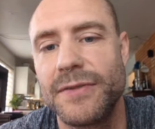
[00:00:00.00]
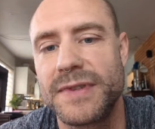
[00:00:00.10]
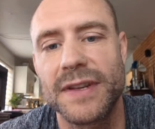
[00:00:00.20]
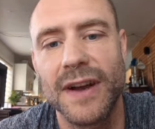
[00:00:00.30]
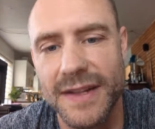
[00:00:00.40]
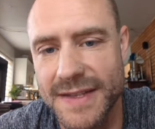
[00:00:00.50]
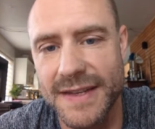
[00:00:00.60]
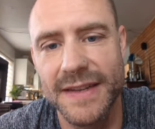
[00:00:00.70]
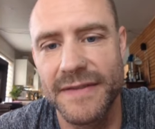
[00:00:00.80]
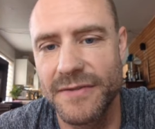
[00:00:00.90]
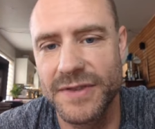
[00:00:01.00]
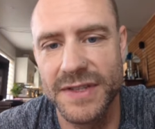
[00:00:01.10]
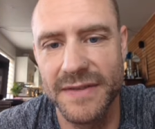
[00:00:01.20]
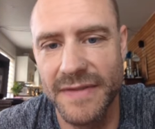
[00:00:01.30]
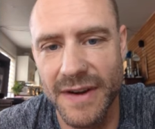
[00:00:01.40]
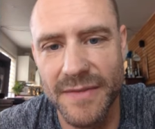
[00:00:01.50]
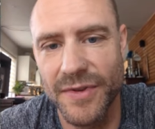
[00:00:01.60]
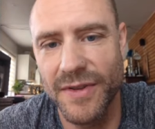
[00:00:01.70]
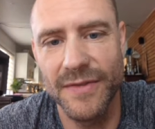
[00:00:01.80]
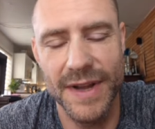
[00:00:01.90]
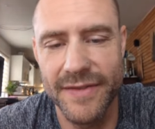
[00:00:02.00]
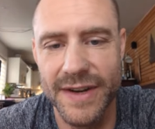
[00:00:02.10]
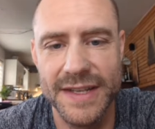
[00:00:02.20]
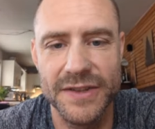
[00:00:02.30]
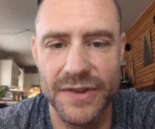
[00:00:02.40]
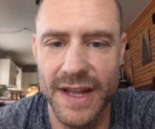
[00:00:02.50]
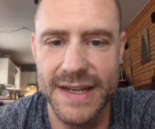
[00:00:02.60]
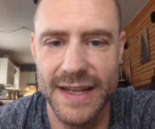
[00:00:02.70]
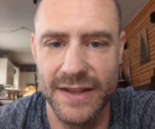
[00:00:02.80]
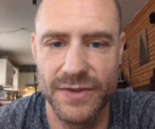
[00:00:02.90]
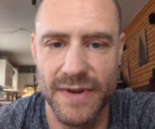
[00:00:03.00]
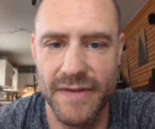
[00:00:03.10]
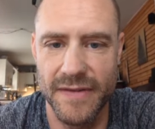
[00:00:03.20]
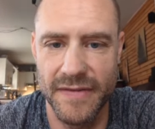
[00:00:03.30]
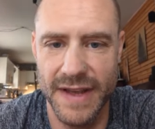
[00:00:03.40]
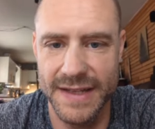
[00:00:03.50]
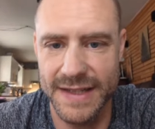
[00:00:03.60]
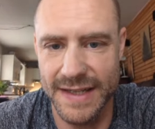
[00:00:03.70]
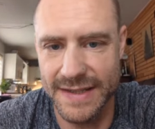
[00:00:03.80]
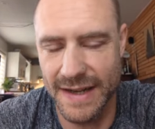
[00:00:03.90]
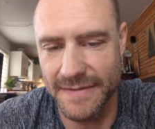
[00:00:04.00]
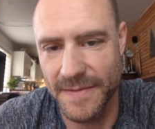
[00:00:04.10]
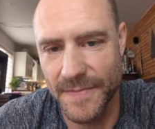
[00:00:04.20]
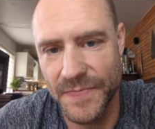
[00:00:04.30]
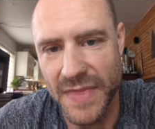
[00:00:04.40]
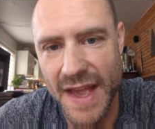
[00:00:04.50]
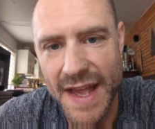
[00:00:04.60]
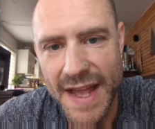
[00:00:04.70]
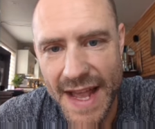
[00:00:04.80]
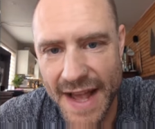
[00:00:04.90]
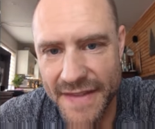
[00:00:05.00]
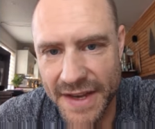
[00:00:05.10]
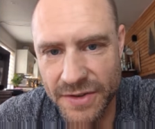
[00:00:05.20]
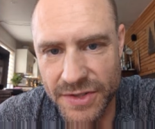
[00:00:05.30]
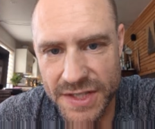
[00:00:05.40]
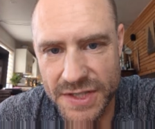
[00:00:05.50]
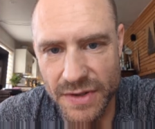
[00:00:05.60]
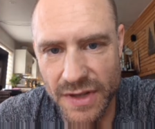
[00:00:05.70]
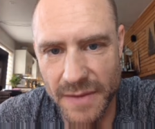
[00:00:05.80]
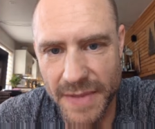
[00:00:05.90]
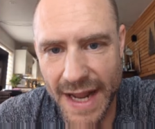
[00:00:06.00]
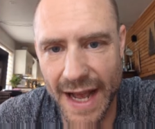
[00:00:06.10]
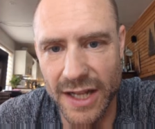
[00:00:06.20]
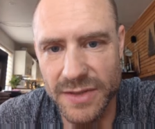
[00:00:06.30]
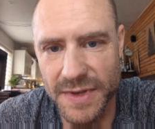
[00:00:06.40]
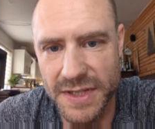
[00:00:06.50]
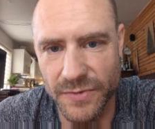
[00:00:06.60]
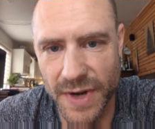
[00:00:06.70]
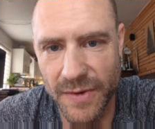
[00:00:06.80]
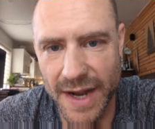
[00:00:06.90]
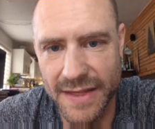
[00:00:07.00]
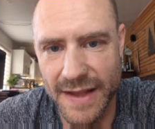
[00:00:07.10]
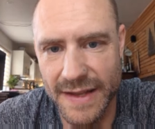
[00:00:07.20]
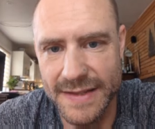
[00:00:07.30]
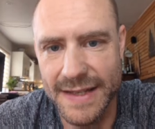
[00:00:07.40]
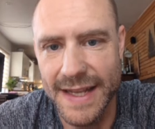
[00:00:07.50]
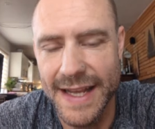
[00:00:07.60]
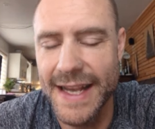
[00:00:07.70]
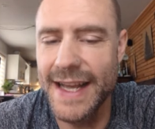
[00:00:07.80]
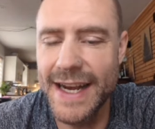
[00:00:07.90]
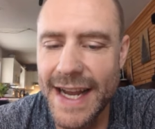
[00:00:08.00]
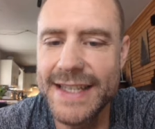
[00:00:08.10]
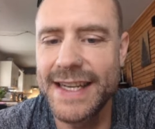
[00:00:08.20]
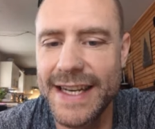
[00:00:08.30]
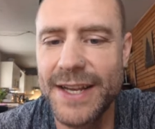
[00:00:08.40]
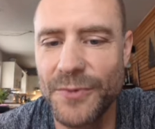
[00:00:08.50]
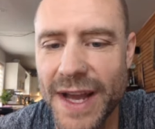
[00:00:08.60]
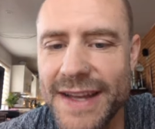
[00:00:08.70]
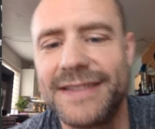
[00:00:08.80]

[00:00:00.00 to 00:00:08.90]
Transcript: a constant, if it was just a variable, whatever it is, you got to take the derivative of the inside stuff. And then you just do a little bit of algebra to rewrite things in a nice and neat way.